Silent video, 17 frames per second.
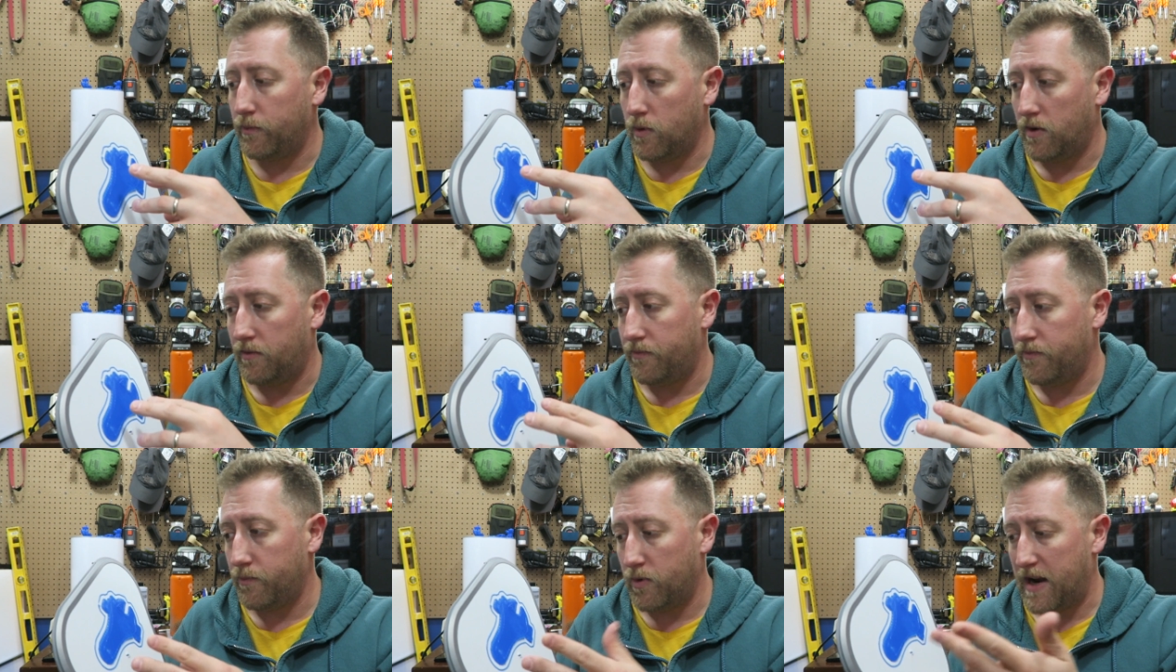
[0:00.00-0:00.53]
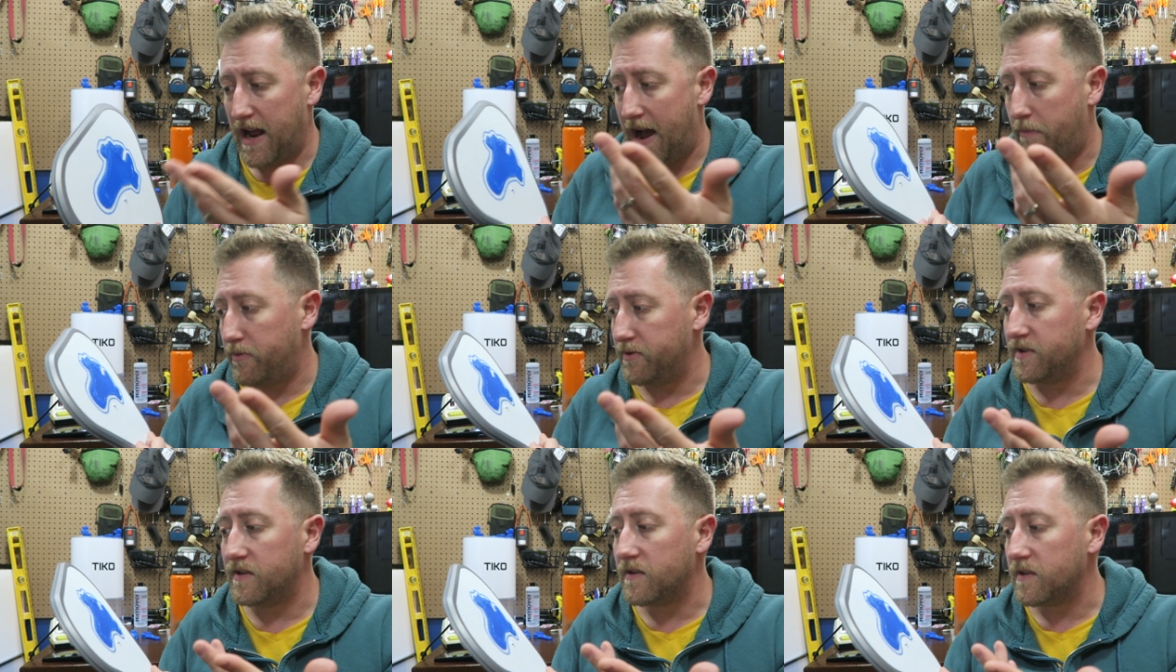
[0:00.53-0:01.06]
Well, what
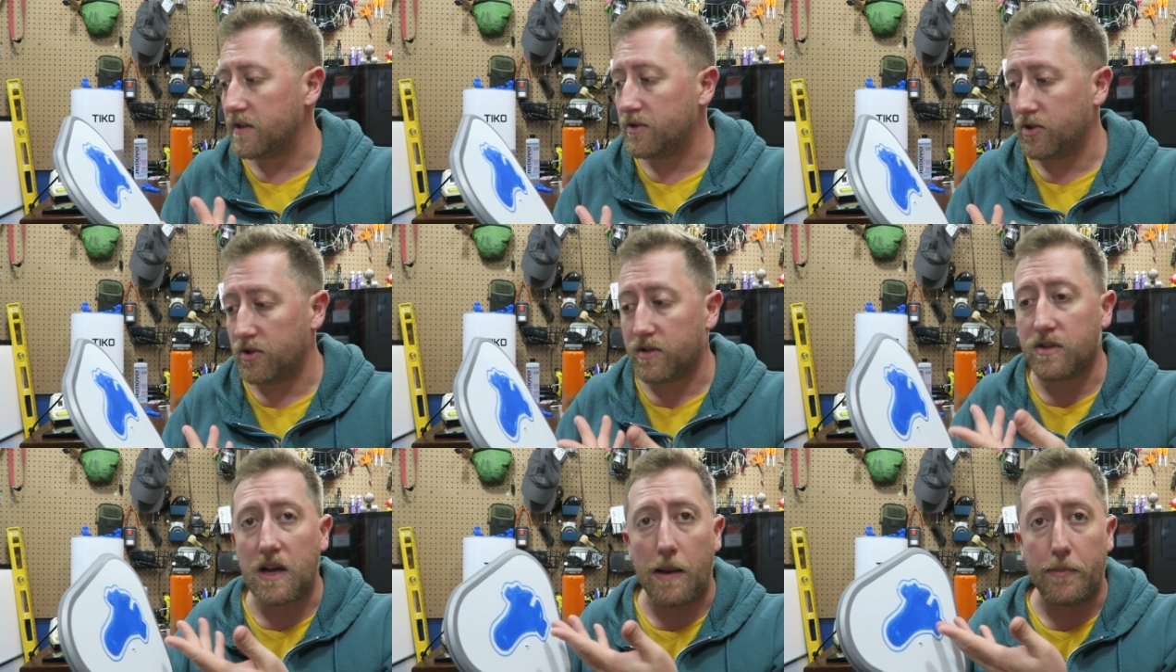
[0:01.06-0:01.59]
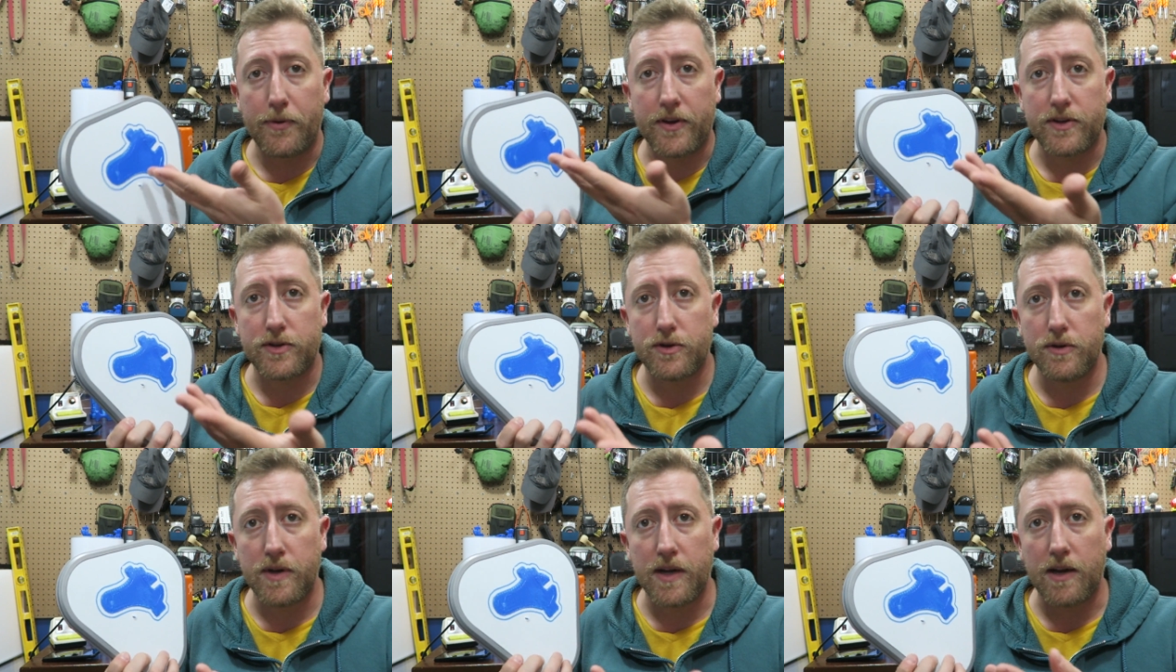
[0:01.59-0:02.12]
happens is it just stops
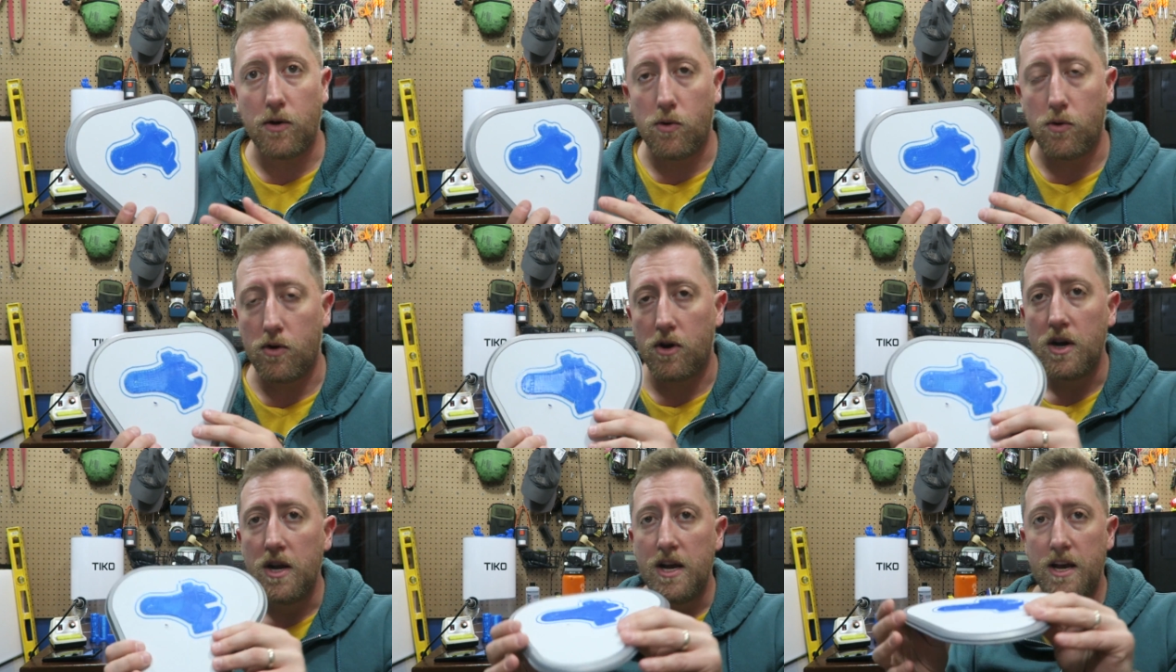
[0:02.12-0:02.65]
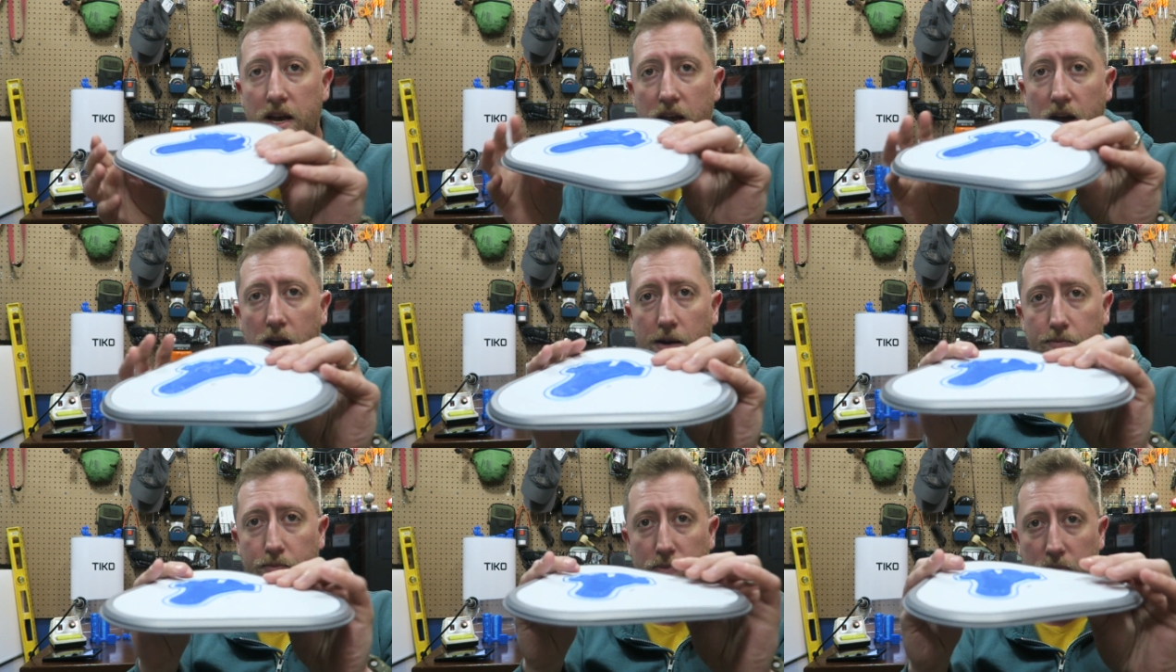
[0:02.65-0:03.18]
extruding, or
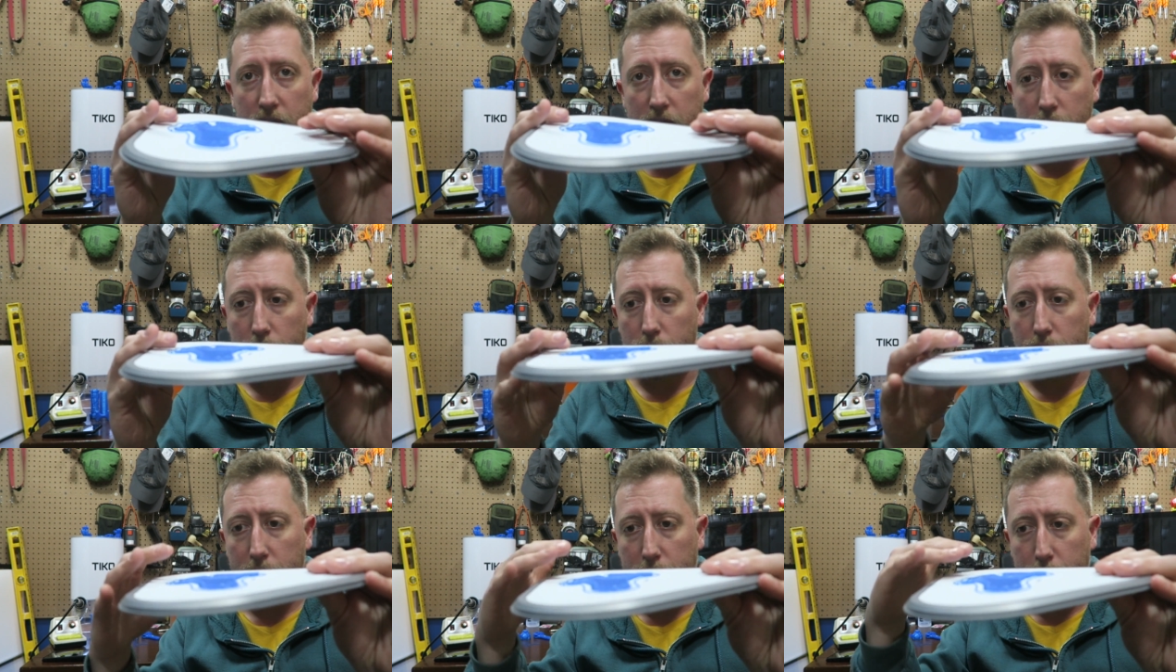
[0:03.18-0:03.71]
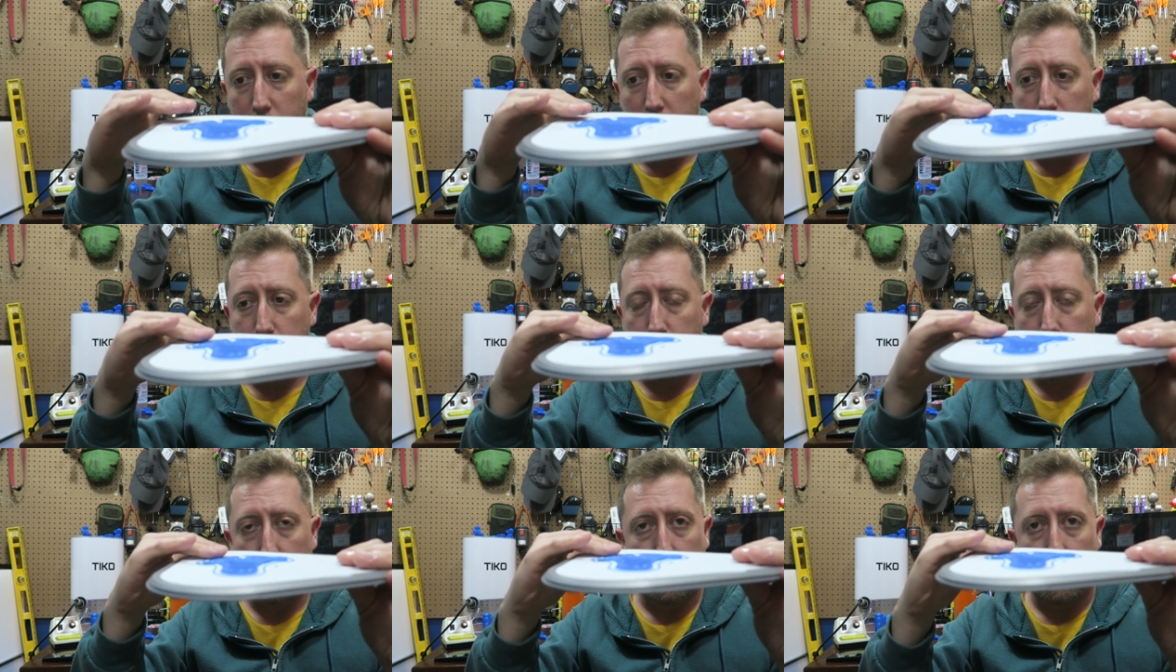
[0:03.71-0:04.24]
it'll
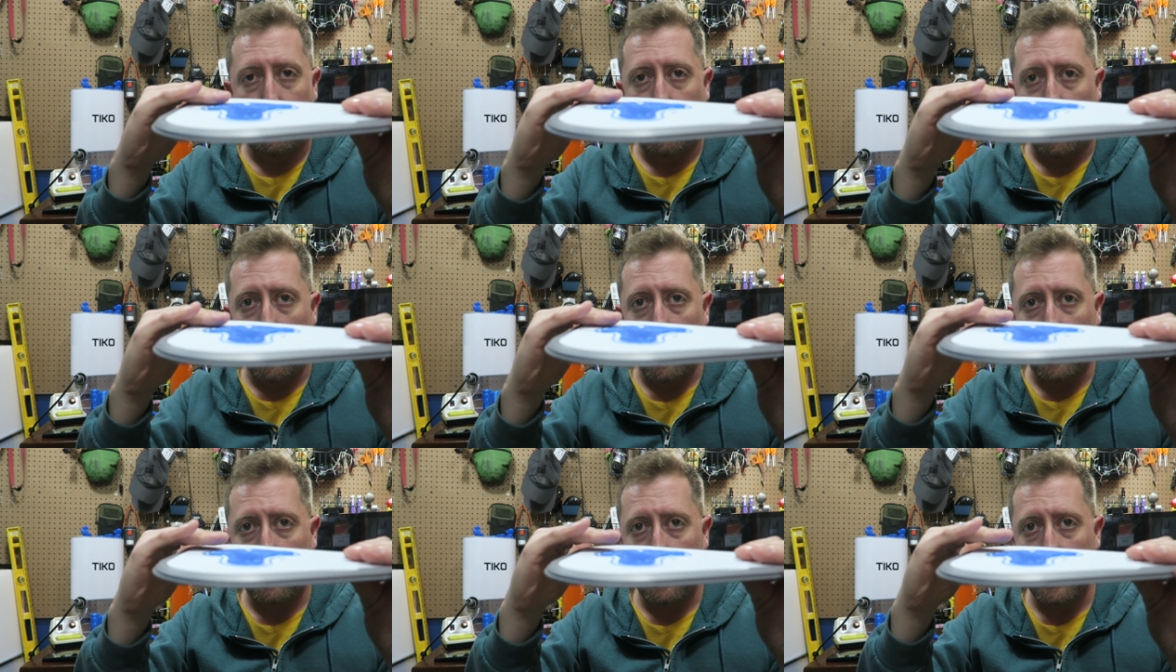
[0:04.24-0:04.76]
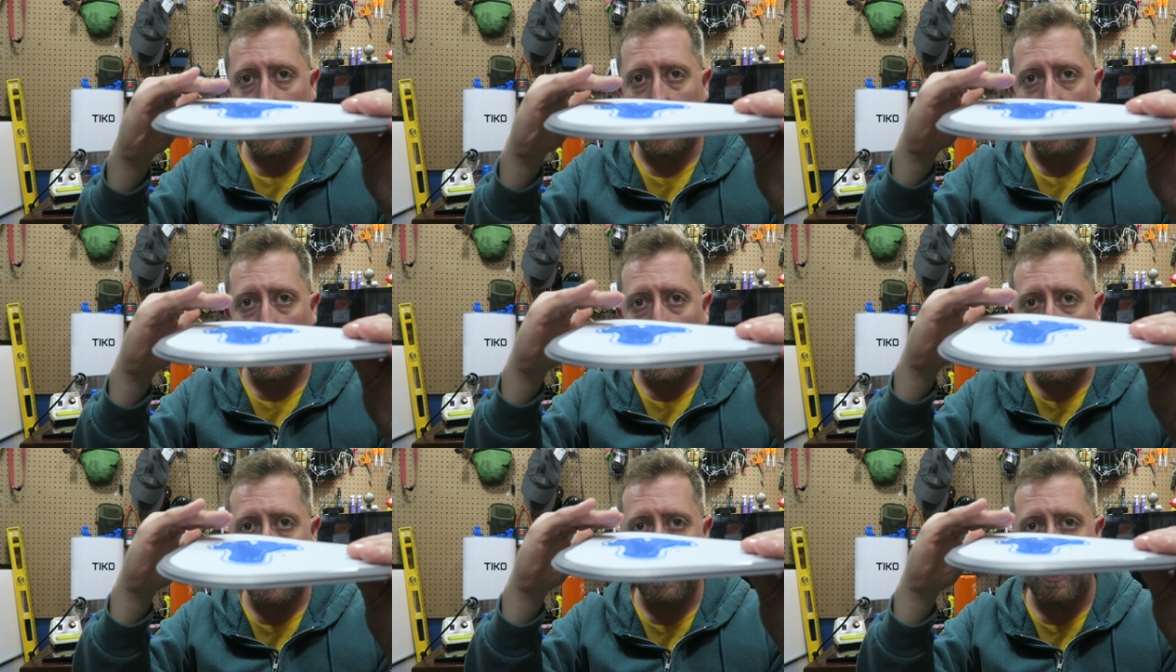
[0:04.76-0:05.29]
be vertically
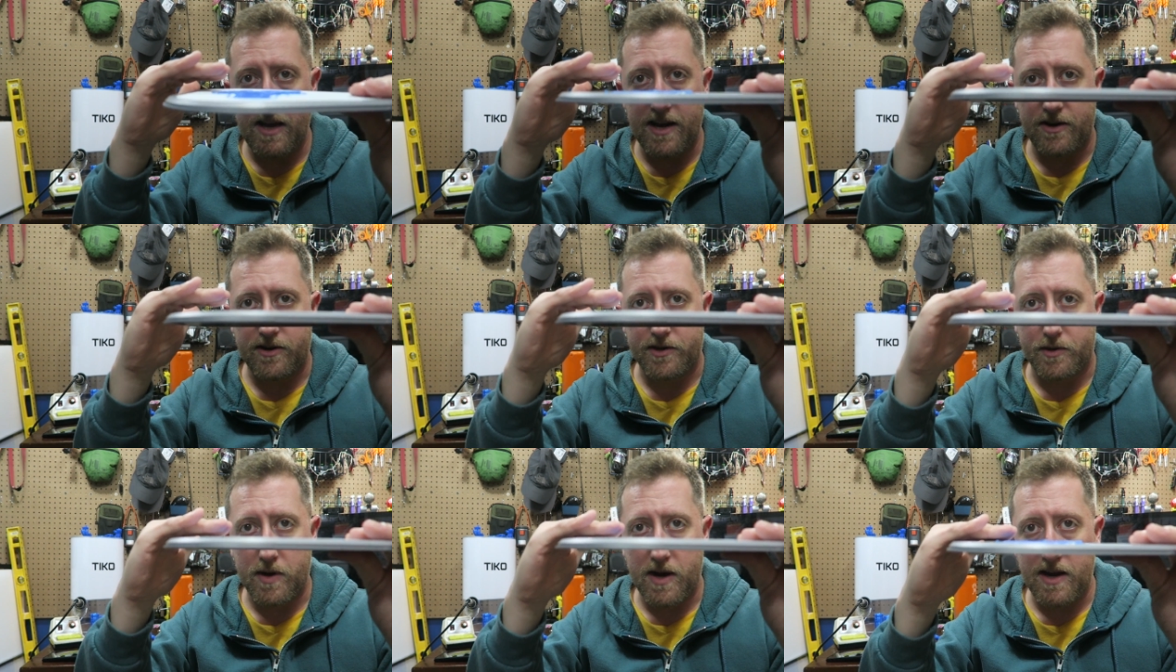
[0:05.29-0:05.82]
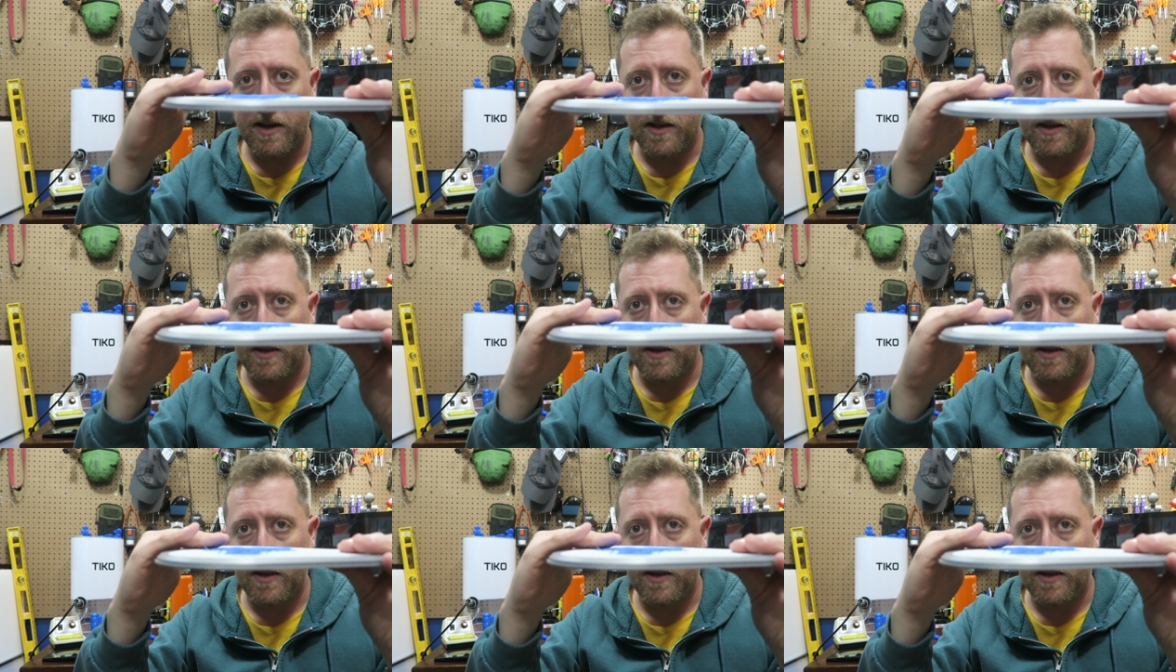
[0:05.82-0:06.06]
creating layers, right?